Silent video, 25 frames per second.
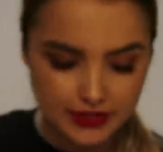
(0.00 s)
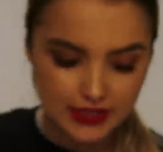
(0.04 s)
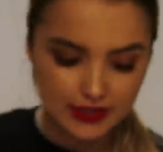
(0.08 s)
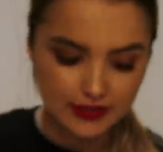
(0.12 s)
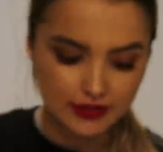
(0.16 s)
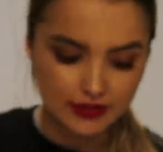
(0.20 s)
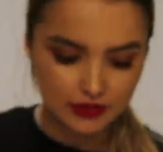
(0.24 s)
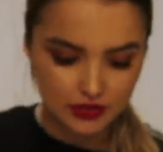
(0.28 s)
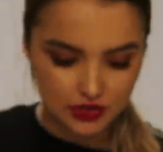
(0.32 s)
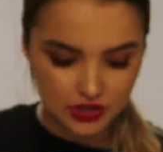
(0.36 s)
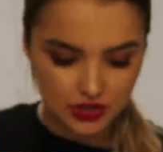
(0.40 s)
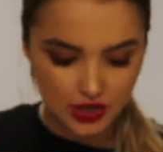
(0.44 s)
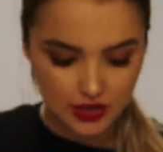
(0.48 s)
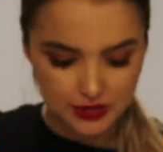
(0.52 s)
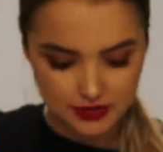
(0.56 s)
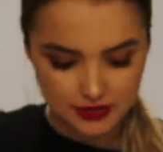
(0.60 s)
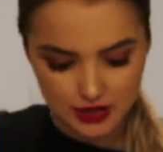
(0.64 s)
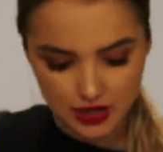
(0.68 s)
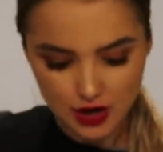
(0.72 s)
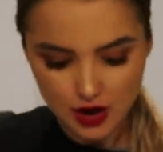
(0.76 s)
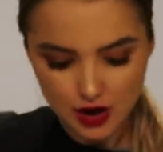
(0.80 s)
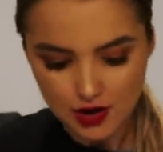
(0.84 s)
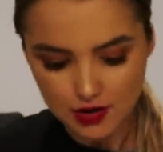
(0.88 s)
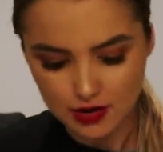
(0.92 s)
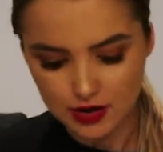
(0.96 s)
that's in the
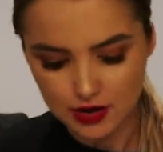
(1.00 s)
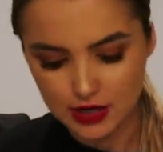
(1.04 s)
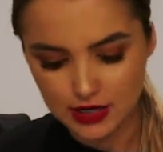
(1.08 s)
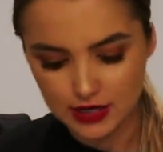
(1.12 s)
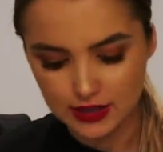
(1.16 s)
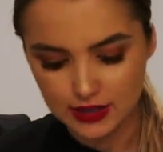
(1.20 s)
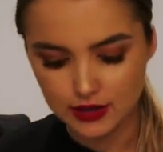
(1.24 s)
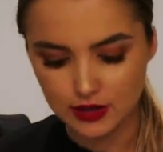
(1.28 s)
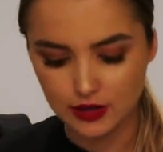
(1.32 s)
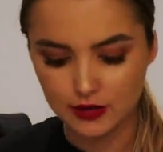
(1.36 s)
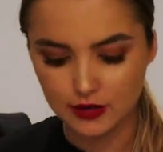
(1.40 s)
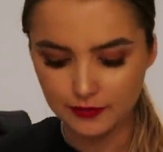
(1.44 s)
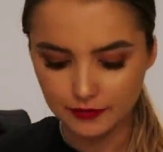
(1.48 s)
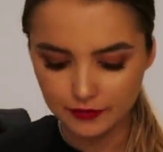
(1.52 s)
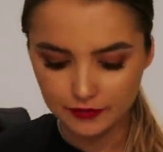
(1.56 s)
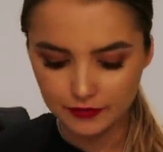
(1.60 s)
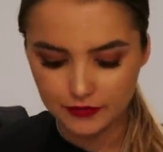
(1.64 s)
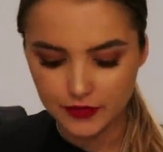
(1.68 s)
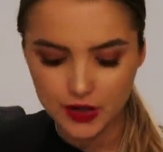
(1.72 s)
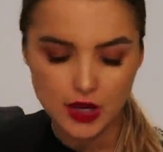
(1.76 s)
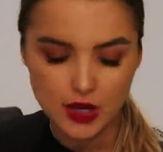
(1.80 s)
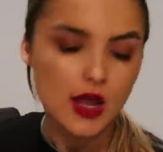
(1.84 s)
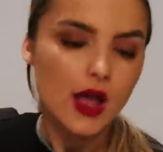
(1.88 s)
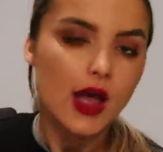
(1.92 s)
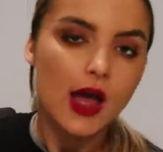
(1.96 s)
charts currently, though.
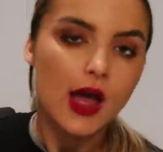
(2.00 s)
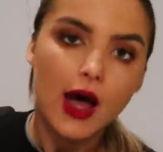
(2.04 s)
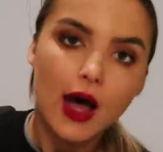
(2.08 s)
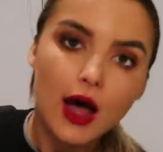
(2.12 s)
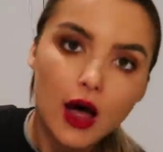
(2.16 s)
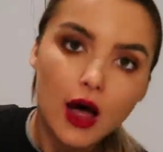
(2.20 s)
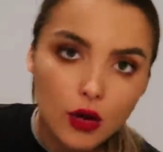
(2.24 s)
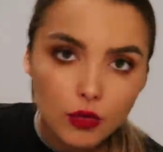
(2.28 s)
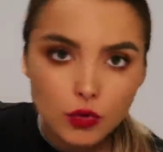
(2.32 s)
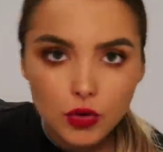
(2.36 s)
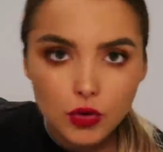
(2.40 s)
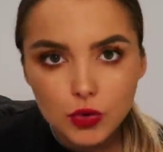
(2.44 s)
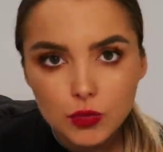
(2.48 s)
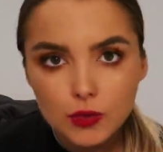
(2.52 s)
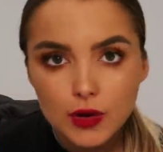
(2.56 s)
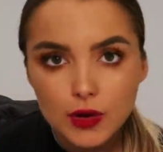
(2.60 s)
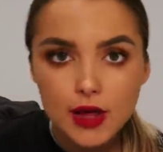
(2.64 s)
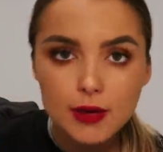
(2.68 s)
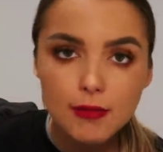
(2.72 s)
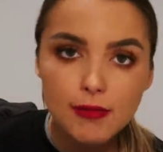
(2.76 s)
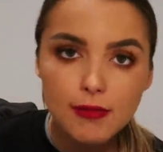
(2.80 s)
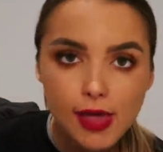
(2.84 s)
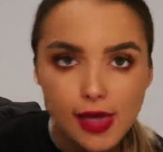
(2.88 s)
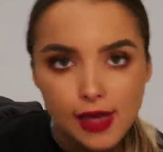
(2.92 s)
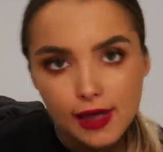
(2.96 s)
I won't
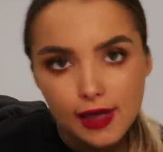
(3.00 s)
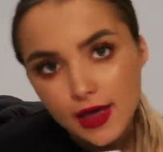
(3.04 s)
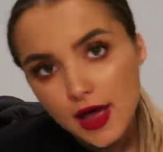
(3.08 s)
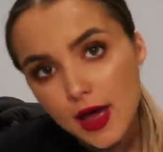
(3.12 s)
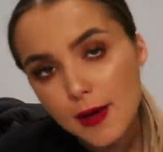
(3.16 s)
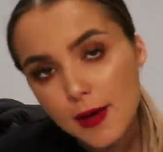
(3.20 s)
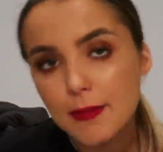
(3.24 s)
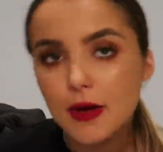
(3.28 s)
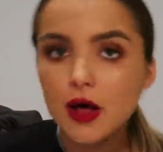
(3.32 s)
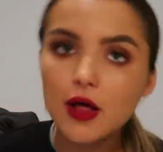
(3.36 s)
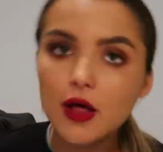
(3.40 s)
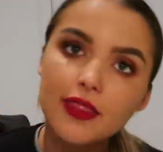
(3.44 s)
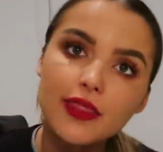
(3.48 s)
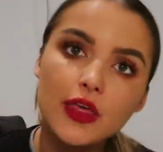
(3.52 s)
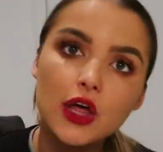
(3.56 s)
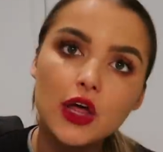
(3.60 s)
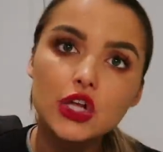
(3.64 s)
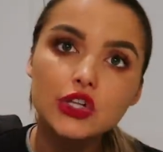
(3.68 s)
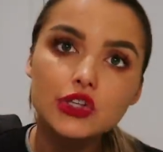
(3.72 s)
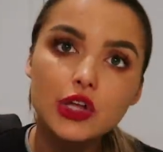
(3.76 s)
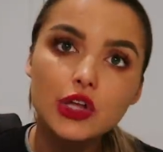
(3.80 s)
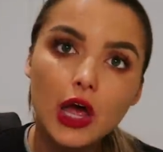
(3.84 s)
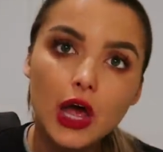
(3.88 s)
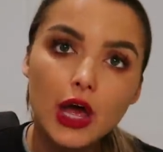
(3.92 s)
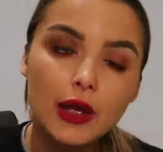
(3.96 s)
wear makeup on
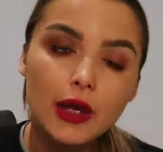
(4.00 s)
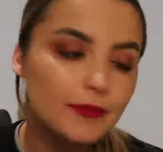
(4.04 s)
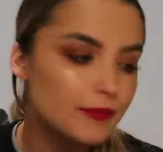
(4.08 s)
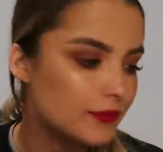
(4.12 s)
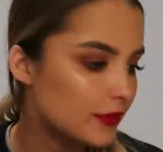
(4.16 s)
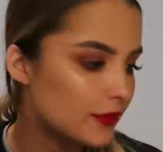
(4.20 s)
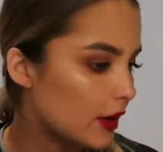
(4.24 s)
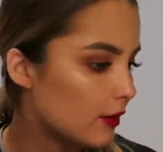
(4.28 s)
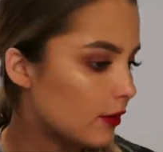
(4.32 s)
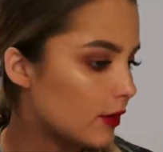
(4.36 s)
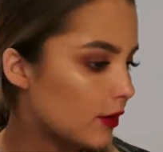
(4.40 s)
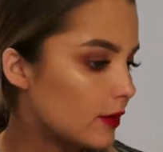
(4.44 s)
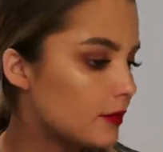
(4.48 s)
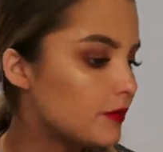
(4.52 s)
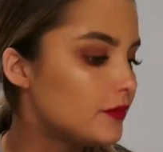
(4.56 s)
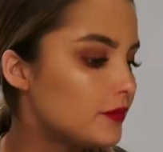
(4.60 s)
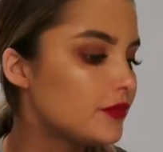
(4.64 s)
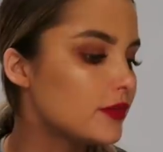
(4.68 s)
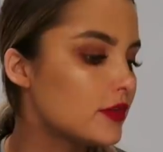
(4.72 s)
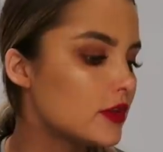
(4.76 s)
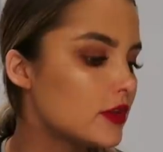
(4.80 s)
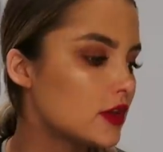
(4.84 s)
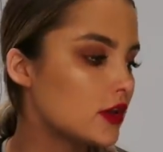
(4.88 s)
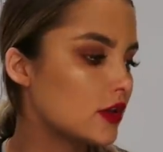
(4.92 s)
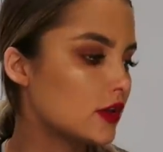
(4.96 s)
Thursday. That
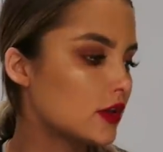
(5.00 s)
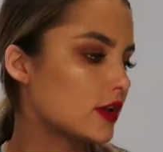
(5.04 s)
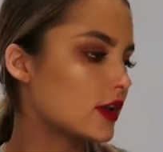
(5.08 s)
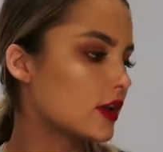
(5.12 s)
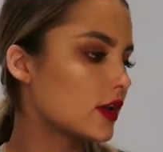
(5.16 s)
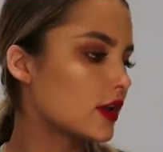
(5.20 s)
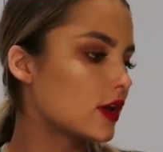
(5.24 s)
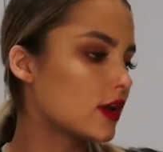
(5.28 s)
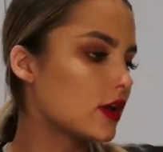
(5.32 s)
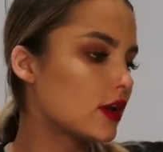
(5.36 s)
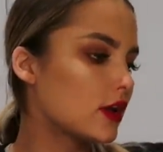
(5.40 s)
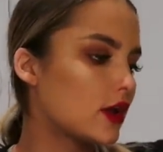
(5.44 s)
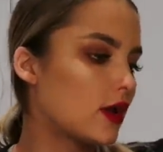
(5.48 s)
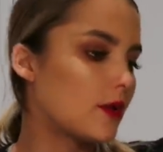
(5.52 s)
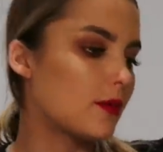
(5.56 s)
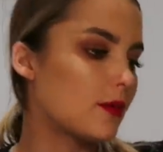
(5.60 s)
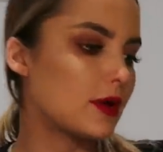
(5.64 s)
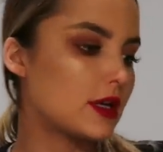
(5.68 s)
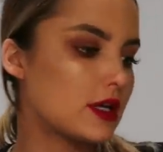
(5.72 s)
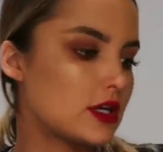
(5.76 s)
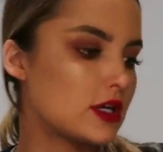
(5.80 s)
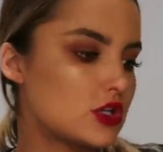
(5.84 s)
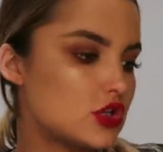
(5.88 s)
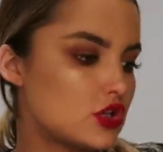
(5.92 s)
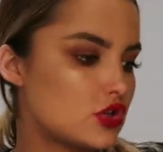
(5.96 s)
one.
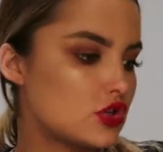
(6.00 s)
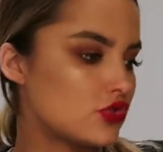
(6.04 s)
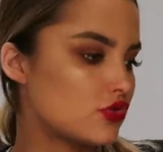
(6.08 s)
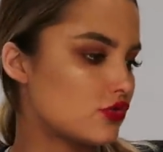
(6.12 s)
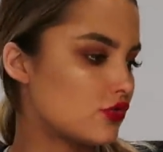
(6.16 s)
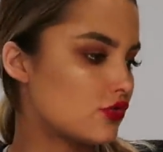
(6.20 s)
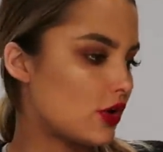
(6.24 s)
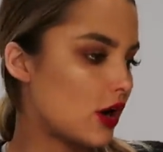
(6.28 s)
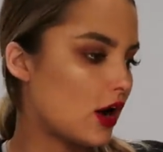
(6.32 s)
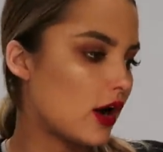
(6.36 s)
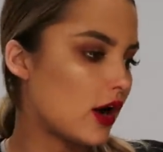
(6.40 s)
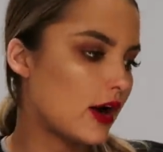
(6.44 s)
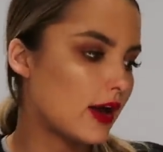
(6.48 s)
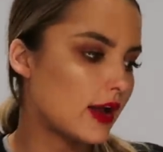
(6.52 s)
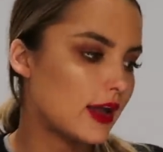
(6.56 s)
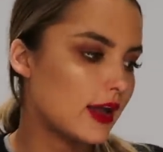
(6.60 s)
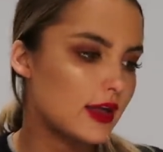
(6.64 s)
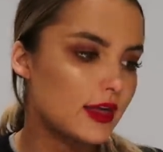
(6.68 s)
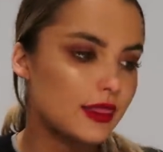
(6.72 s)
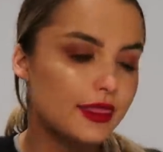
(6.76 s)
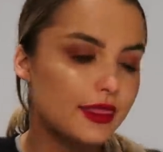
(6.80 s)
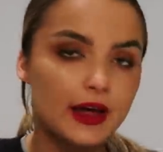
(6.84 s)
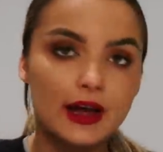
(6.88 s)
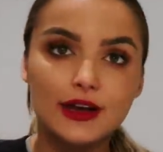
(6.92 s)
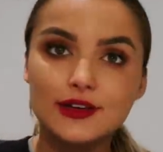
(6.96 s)
I'm gonna
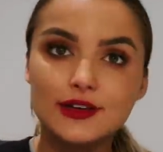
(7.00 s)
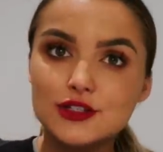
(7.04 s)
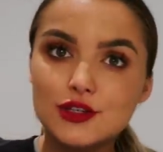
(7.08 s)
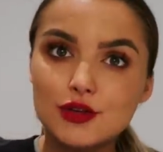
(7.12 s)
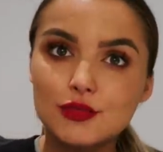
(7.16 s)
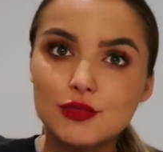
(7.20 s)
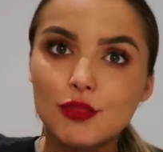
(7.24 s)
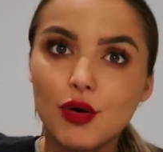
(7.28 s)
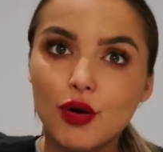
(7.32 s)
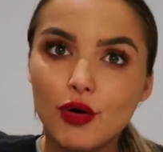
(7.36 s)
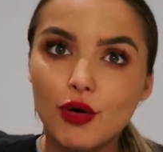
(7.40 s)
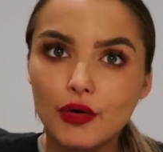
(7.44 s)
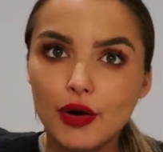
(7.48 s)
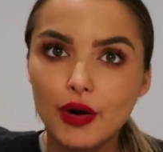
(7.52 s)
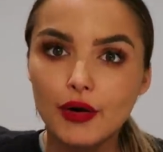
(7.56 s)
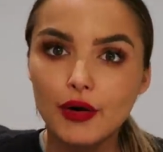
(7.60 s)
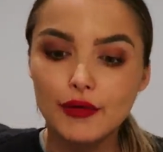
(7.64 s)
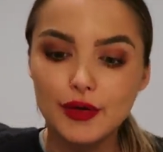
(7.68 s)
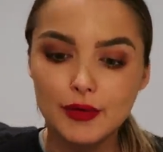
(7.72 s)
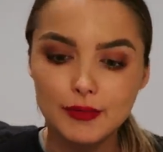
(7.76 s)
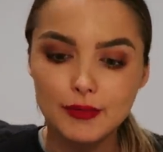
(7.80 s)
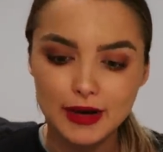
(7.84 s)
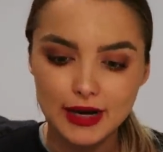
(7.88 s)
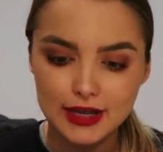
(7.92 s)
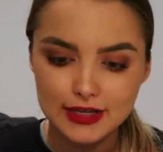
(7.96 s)
try that
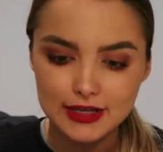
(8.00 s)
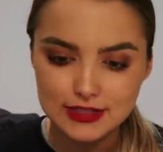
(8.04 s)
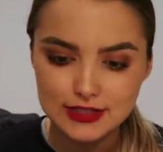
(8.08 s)
tomorrow in my